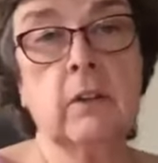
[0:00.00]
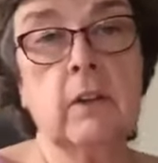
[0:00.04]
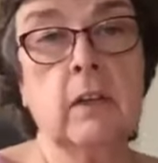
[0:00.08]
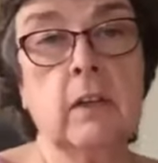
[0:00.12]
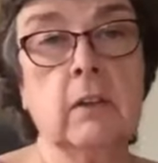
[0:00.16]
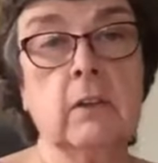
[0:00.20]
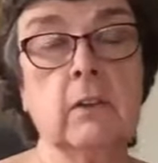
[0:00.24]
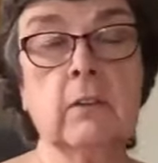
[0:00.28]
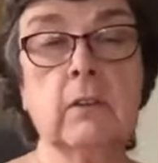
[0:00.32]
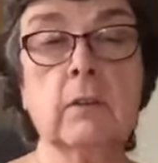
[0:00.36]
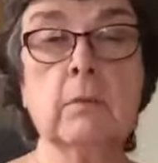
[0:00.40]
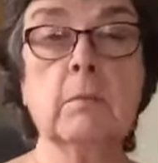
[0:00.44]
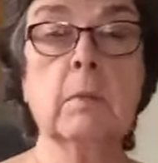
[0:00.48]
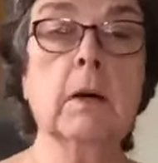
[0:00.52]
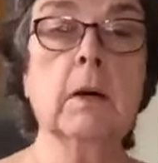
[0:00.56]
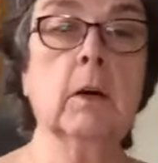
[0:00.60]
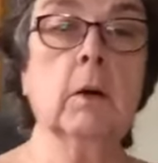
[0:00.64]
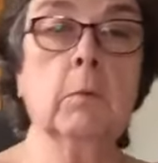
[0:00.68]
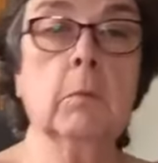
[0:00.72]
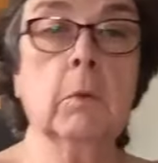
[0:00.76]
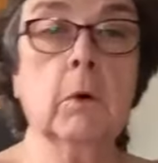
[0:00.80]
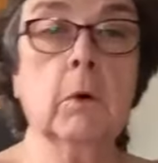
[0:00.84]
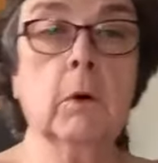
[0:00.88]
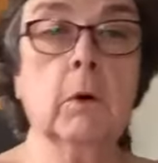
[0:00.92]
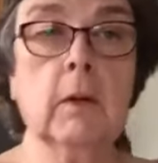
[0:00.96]
in tomorrow
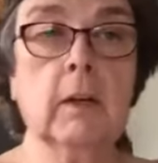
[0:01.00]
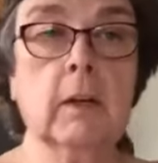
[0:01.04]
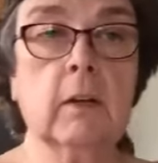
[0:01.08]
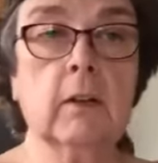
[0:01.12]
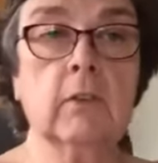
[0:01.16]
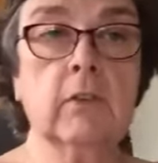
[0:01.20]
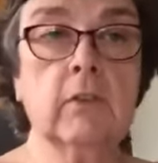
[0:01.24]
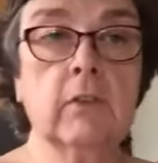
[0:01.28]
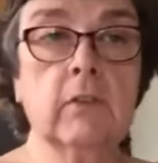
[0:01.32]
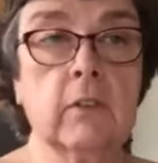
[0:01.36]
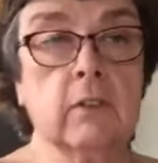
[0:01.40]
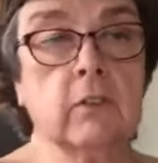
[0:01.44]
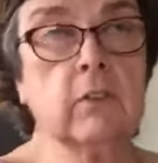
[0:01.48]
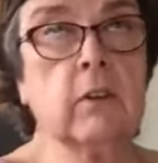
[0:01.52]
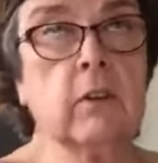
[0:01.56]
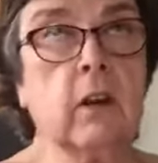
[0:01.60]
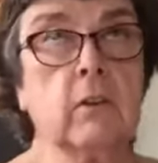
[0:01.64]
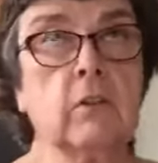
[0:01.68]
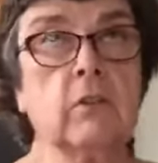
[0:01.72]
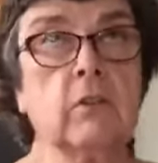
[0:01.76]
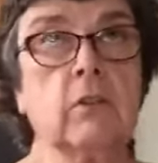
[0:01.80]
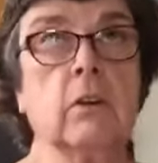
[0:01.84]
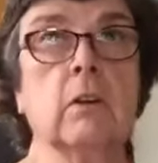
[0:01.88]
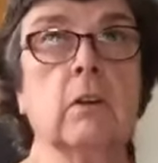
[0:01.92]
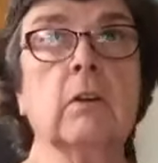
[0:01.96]
morning's
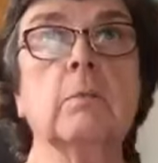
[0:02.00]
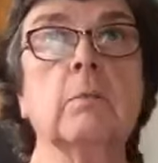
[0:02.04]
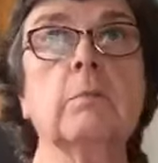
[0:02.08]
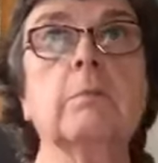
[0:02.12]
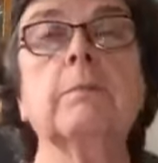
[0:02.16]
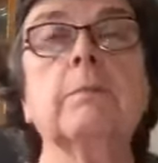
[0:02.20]
discussion.